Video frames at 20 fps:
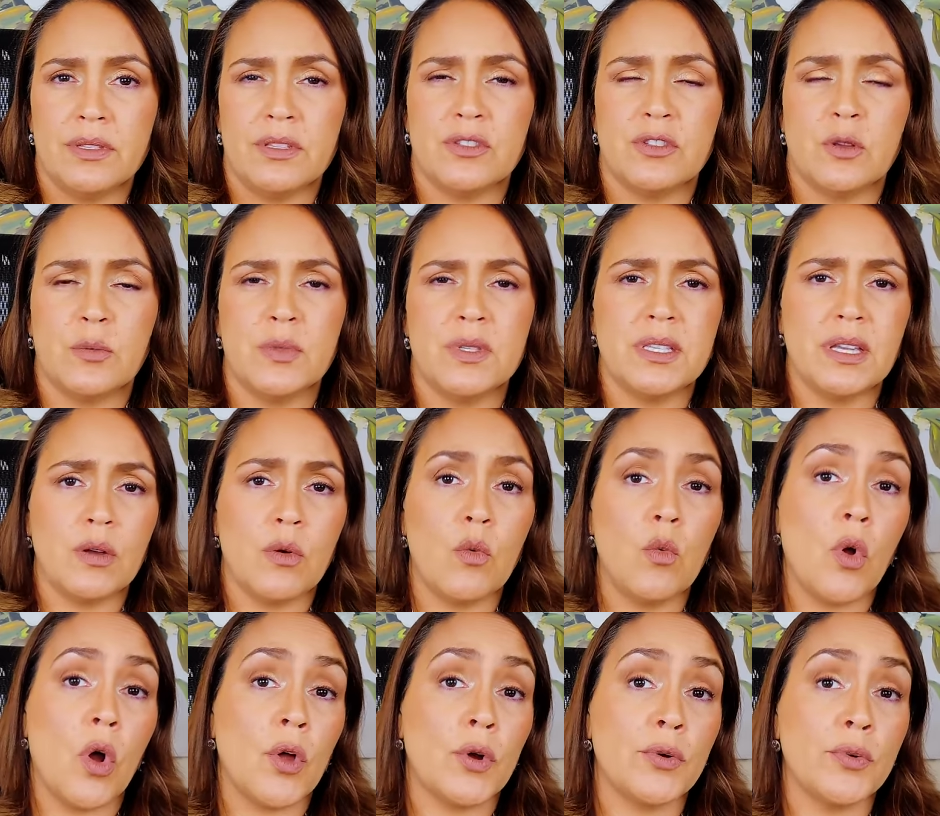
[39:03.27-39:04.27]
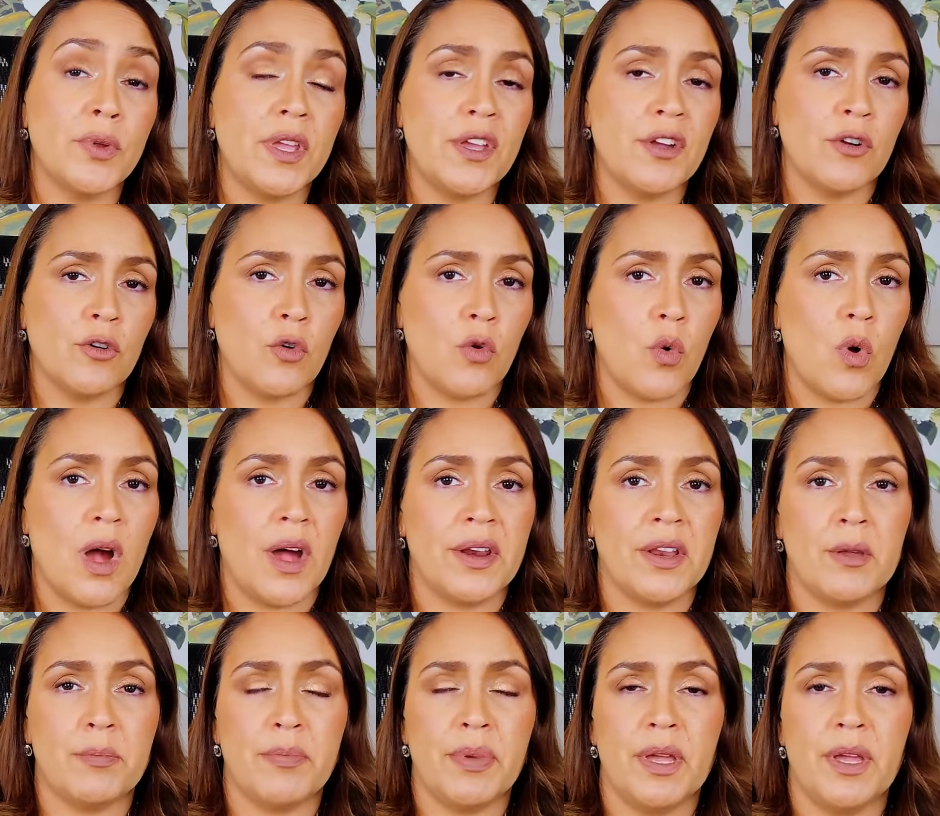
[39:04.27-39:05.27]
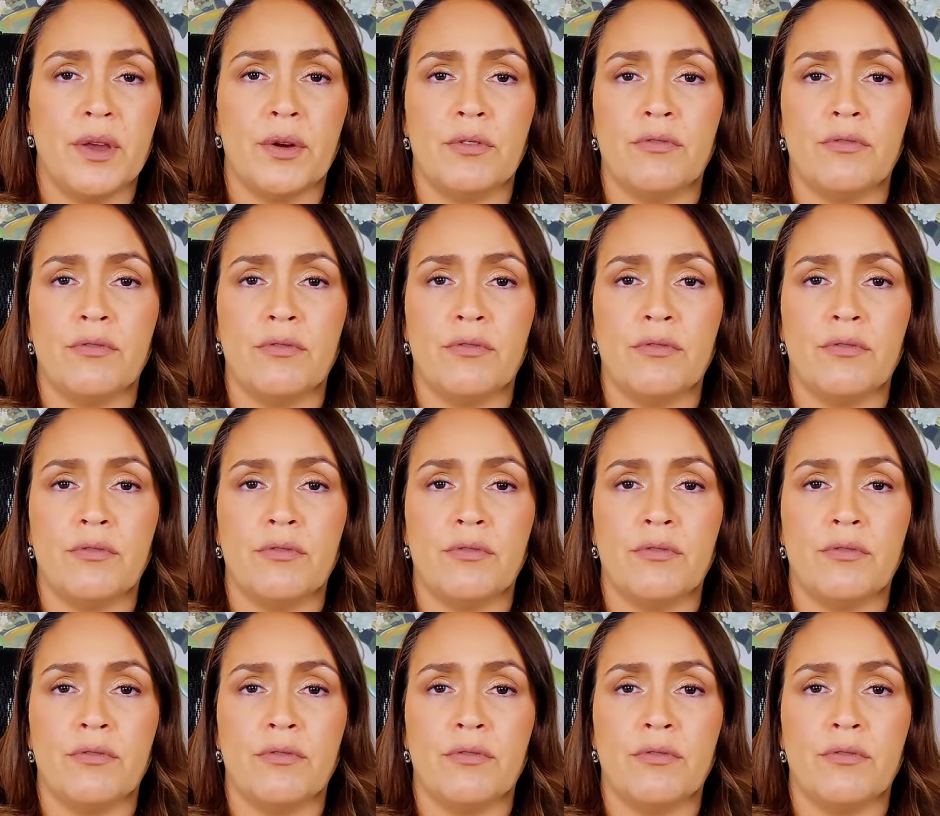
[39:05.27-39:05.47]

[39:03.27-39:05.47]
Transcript: It's almost like watery, aquatic, pear,